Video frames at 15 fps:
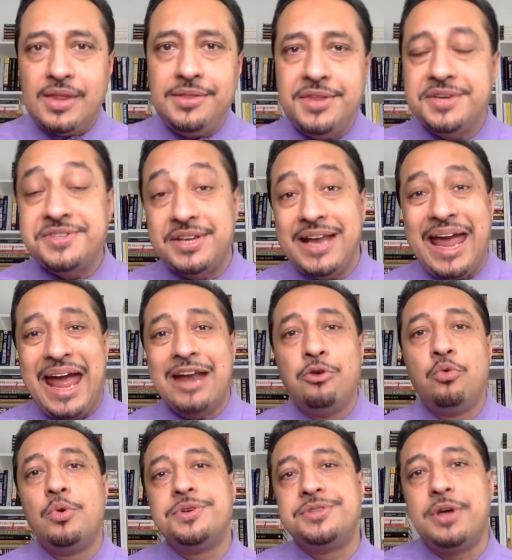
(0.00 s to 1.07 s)
there's an
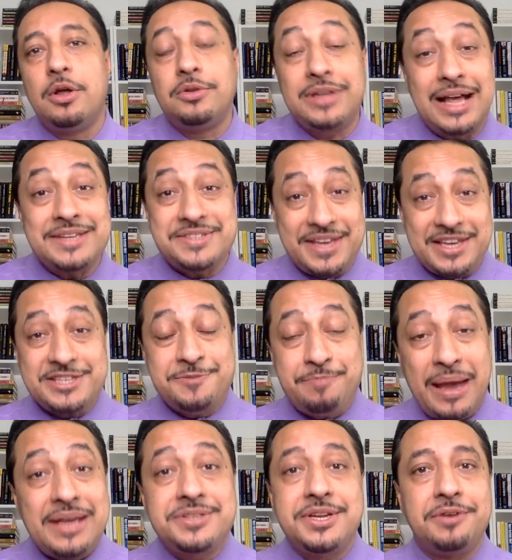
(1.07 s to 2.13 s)
end result that's
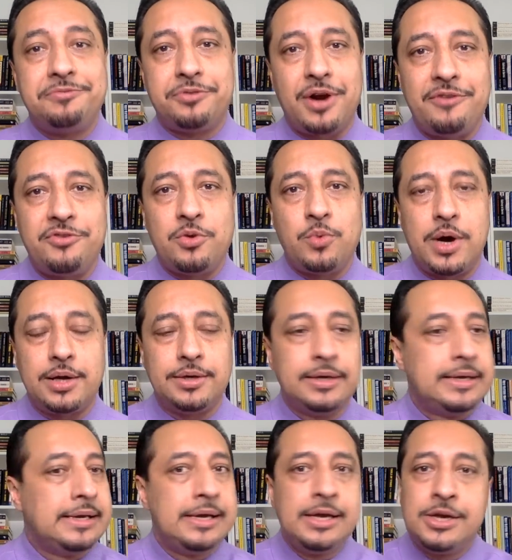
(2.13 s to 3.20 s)
expected for everyone.
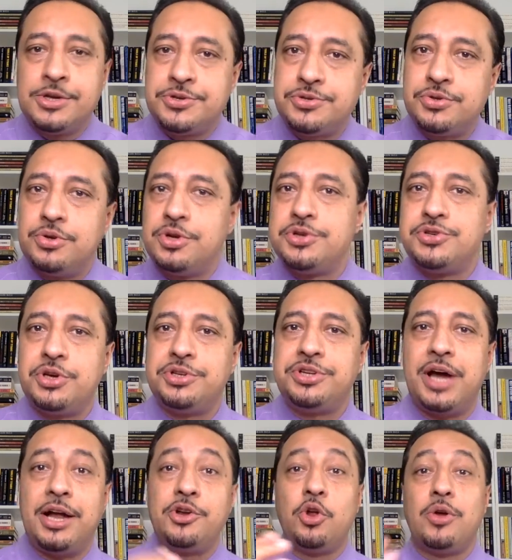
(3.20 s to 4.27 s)
Soon as you're
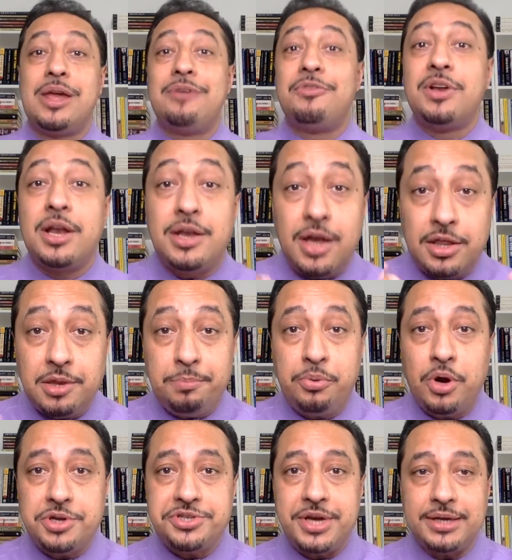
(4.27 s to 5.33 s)
done, you're given another
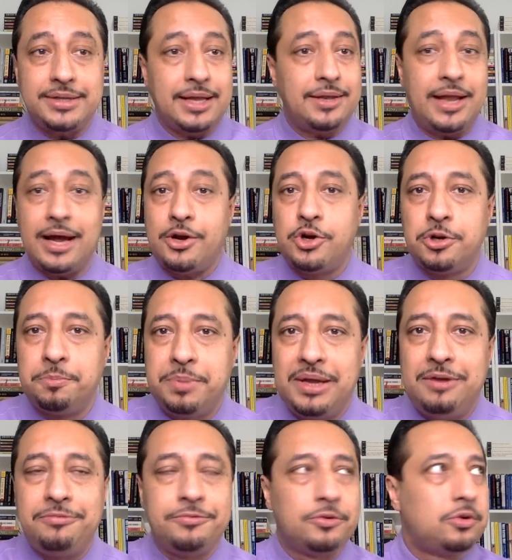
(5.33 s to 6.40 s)
project. And that could
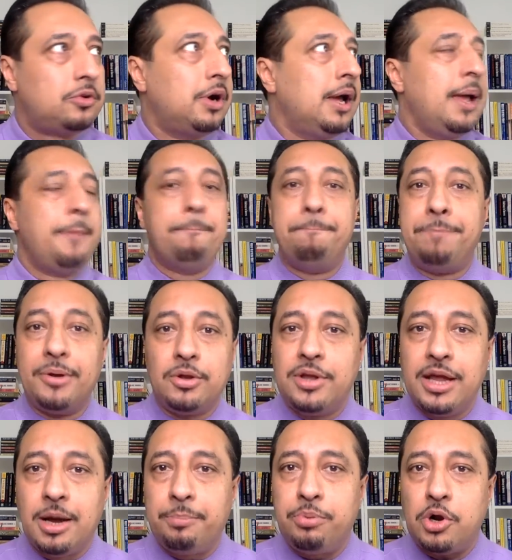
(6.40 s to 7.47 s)
be for
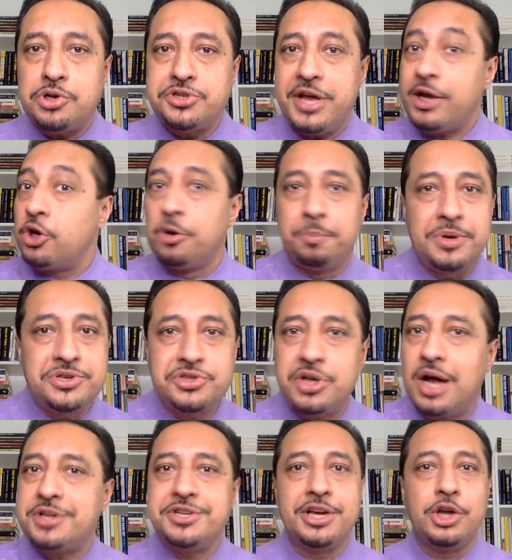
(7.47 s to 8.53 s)
building a project, could be
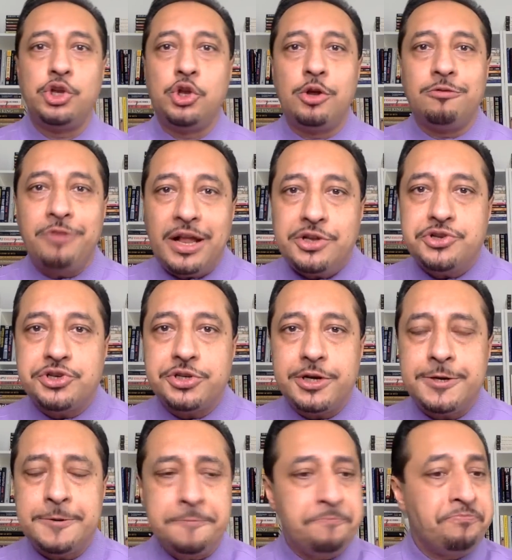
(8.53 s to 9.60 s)
starting a new
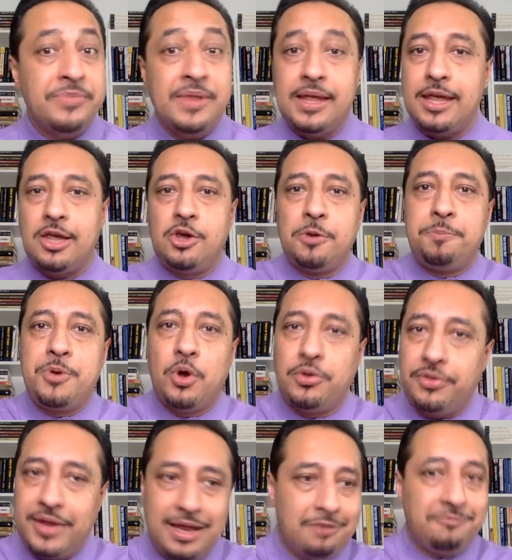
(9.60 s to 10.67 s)
venture, it could be
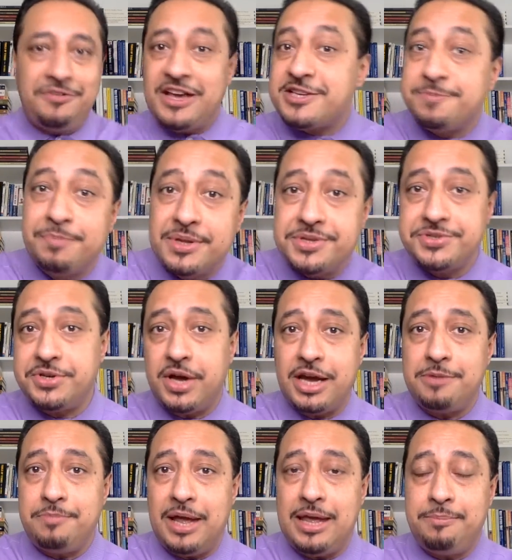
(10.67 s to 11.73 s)
on the investment
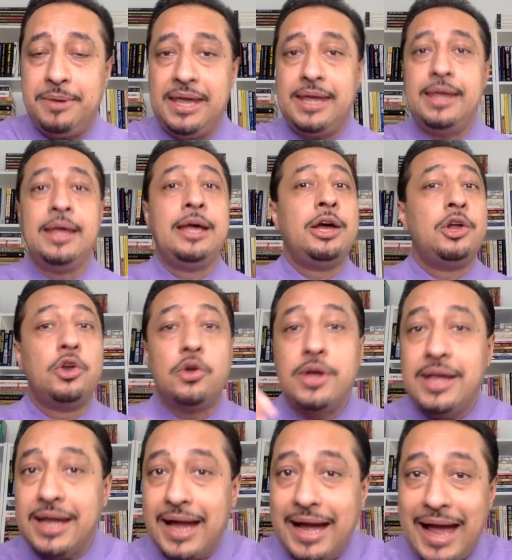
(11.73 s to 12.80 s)
side maybe,
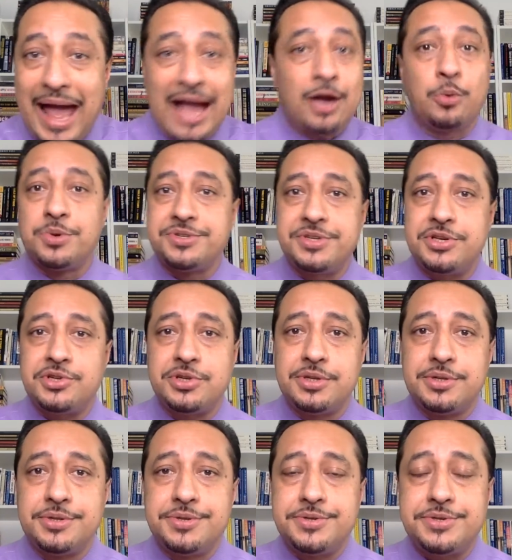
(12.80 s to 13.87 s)
looking at
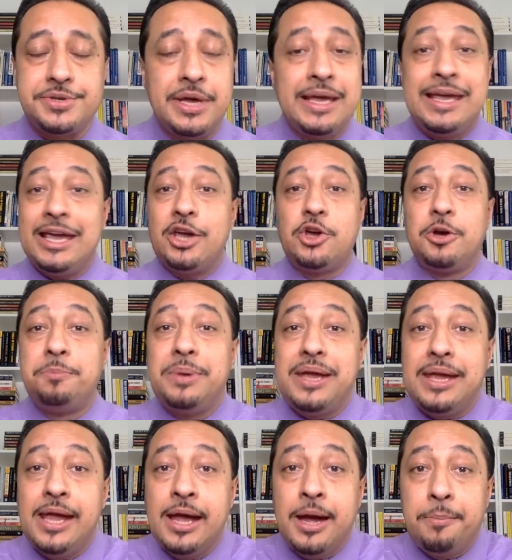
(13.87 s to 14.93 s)
acquisitions, it could
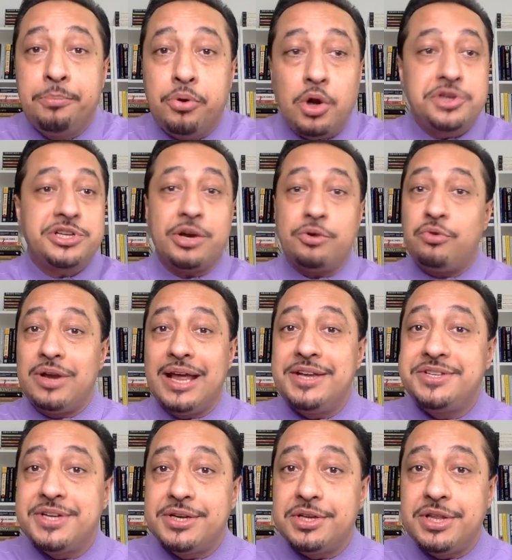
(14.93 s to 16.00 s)
be
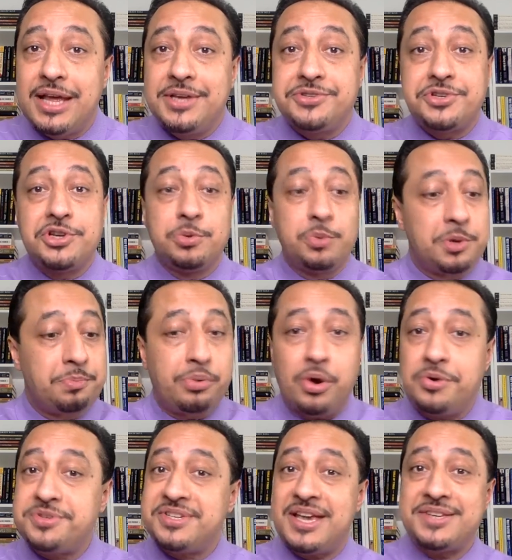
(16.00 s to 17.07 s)
project-related things to do with
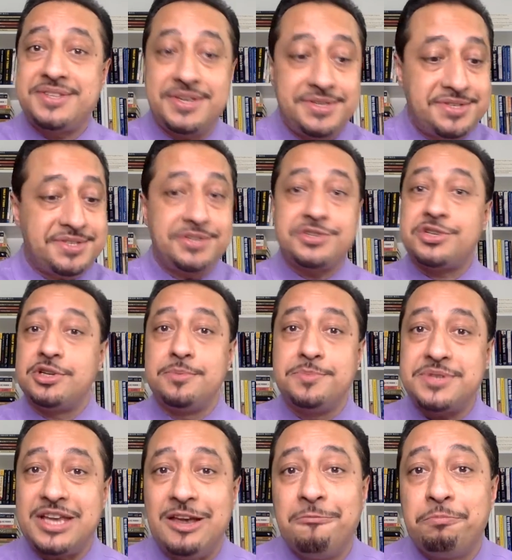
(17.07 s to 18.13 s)
processes,
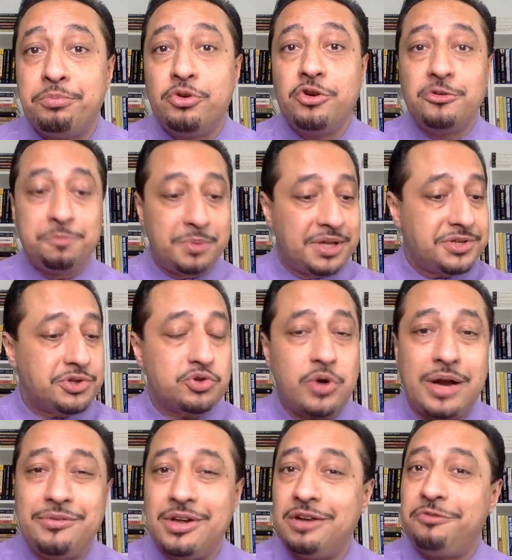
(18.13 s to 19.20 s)
systems, improvements,
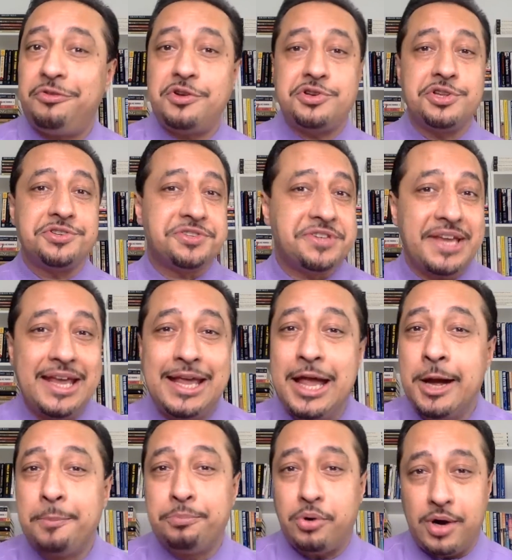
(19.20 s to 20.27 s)
driving efficiency,
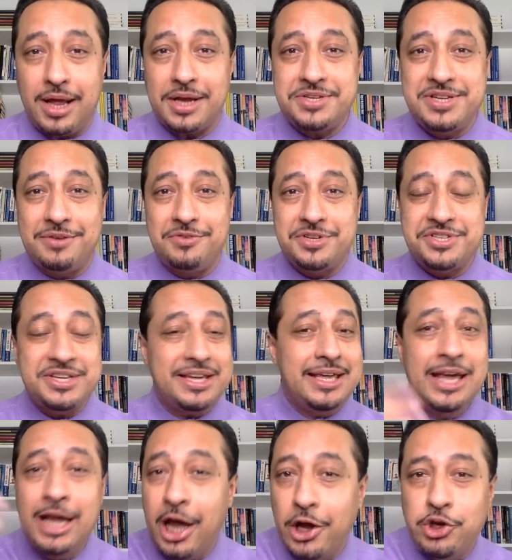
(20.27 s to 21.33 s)
productivity,
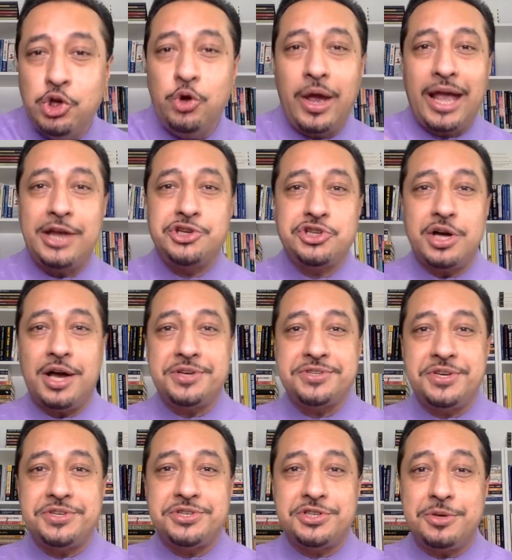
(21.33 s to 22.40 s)
a new HR
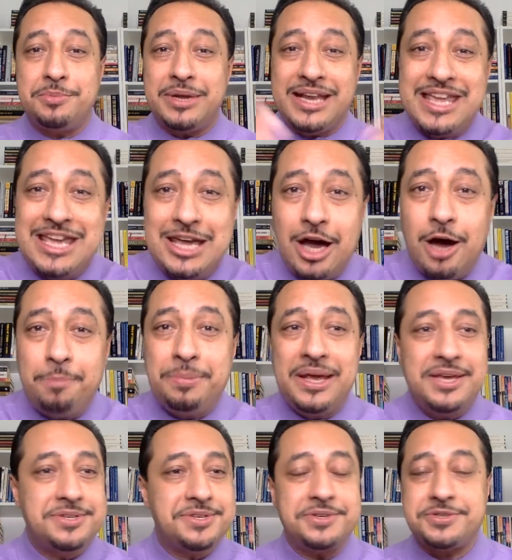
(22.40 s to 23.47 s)
system, an
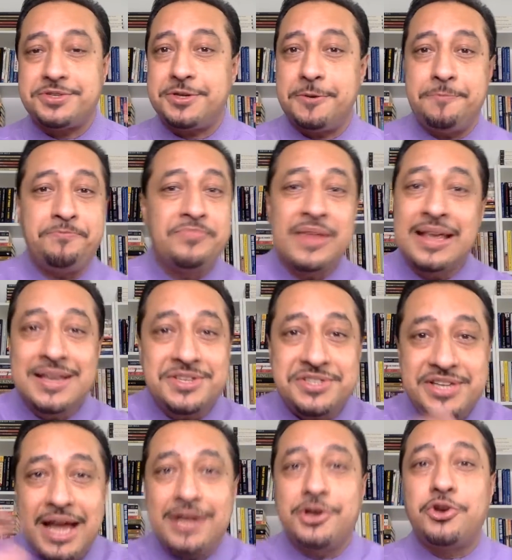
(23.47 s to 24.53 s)
ERP system,
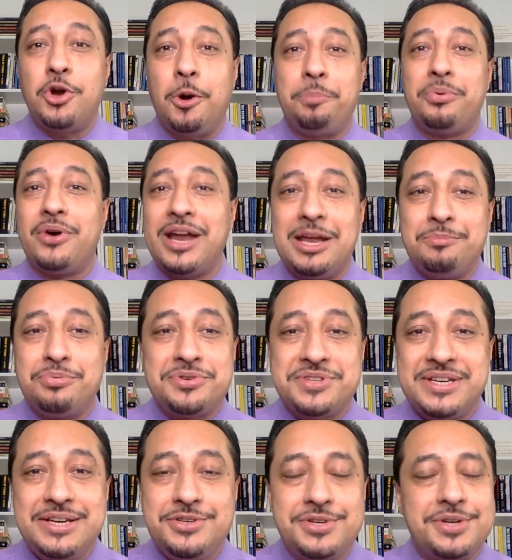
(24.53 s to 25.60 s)
standard operating
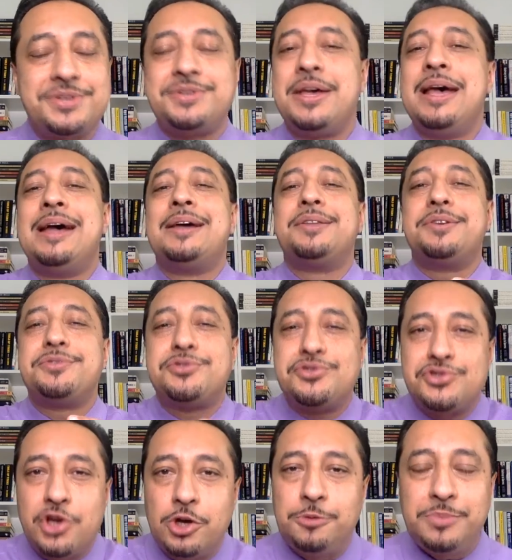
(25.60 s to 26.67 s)
procedures. There's
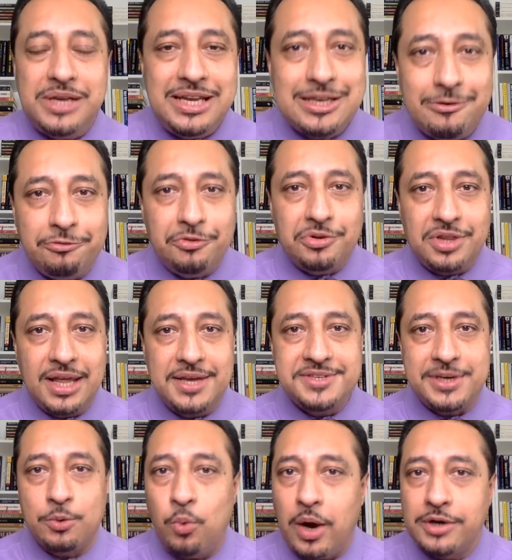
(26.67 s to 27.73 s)
so many different things
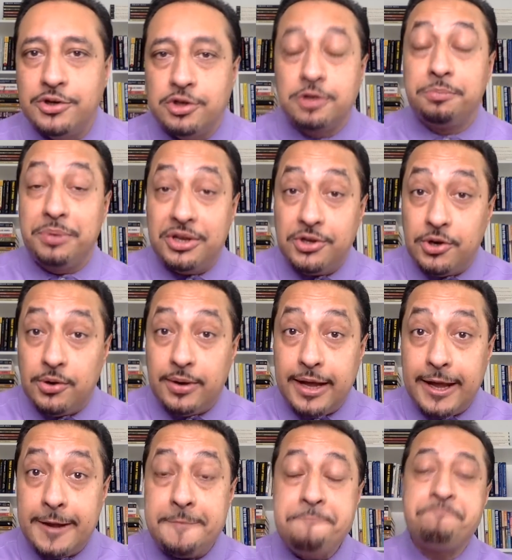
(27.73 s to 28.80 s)
that one could be
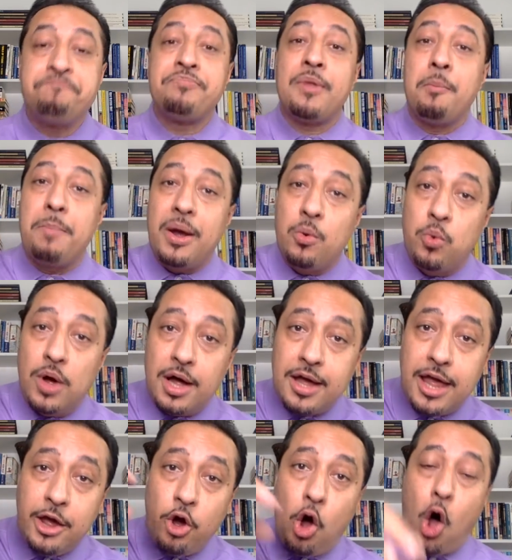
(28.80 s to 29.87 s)
doing by
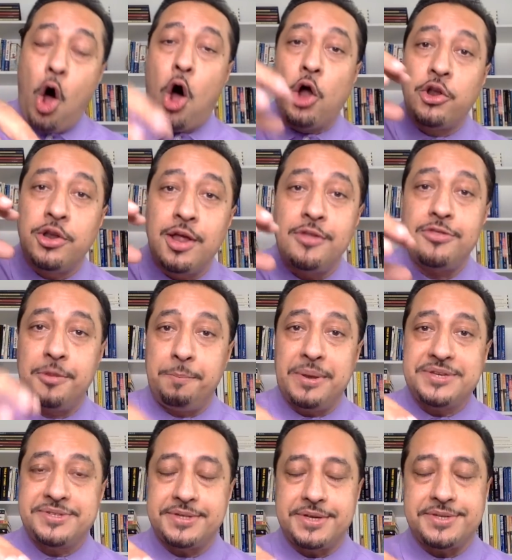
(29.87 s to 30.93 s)
working on the
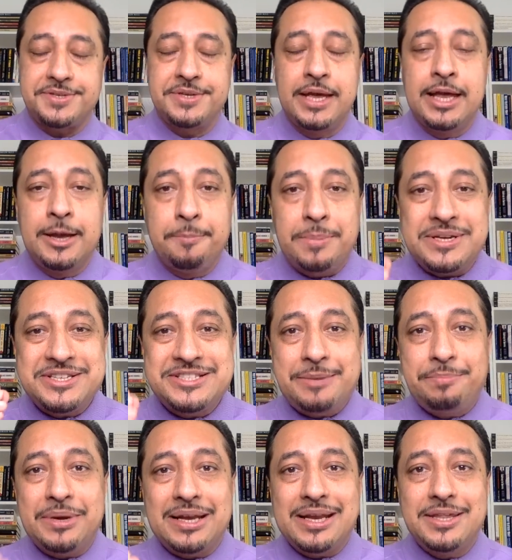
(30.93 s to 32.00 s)
business. But
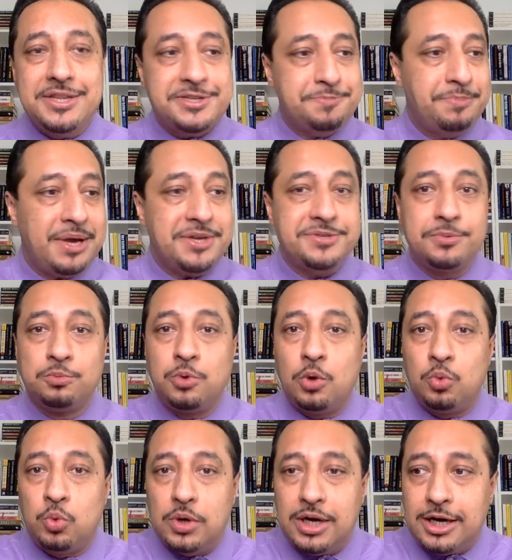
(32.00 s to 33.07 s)
typically this person will
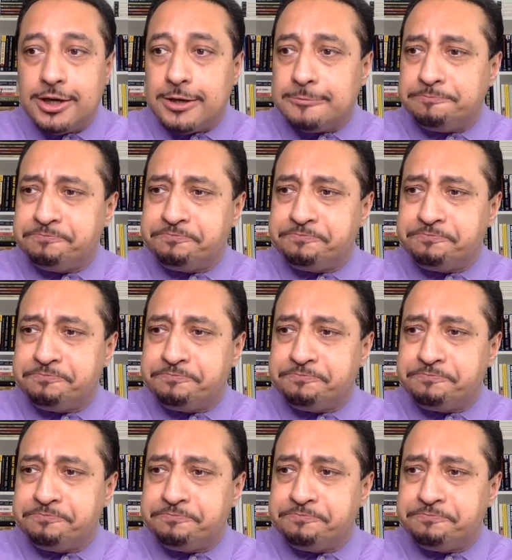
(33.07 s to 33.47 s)
work